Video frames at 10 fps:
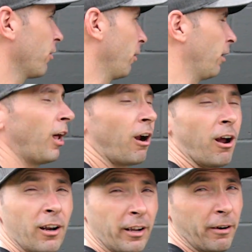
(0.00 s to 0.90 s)
a
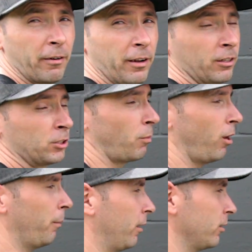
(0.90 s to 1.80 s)
lot of area in a small
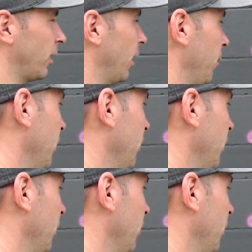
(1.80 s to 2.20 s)
amount of time.